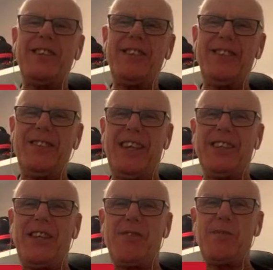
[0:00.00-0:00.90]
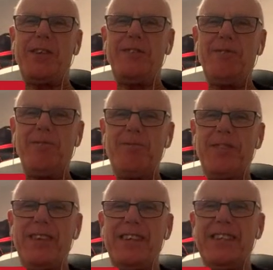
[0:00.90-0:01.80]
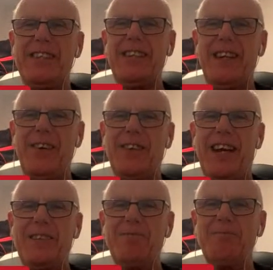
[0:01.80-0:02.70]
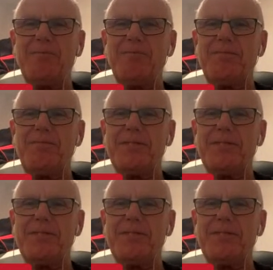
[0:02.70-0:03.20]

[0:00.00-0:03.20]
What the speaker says: put you back to the green room. You wait there as well, mate.